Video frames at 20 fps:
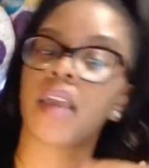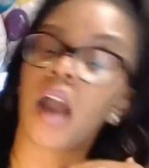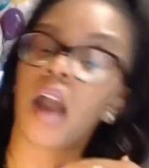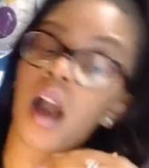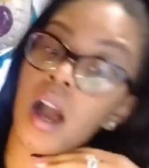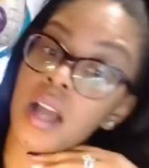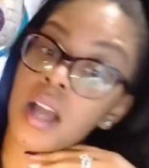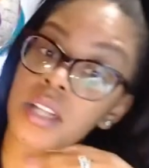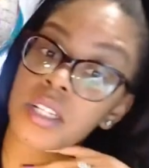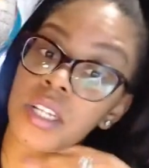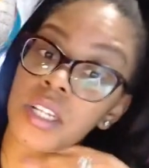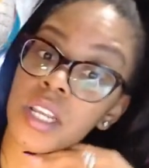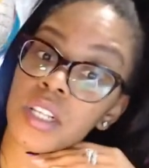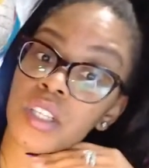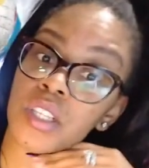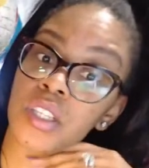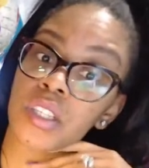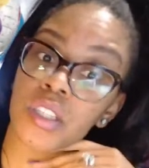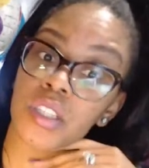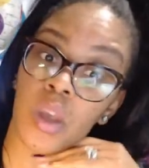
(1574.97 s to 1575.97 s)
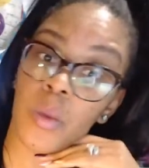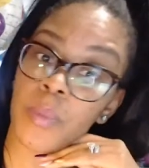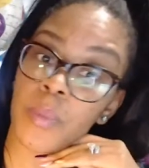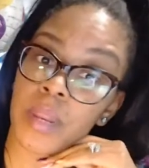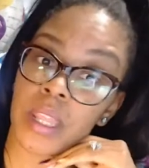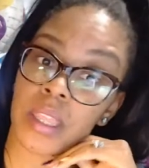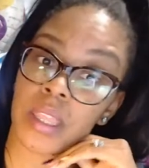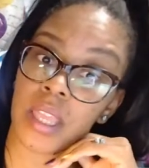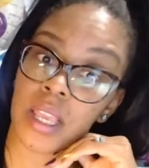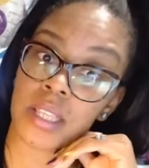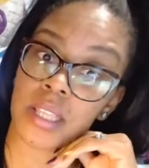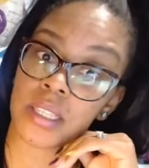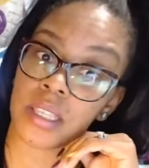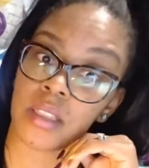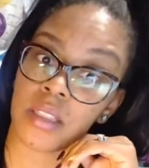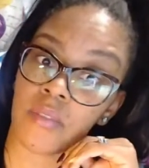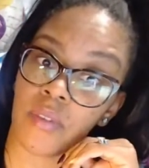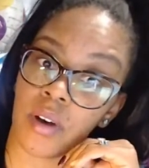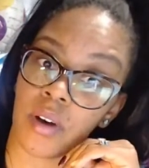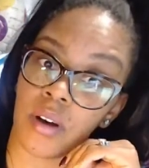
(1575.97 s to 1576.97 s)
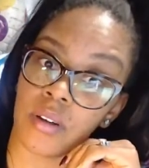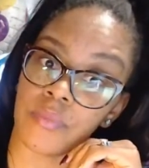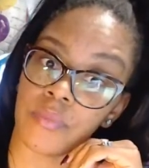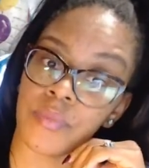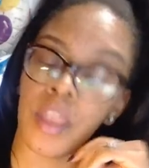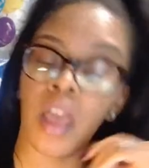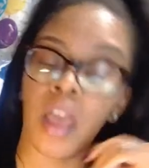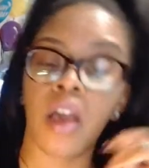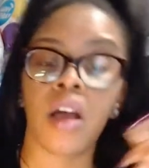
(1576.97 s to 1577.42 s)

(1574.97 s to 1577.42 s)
gosh, it's so many things in the vault.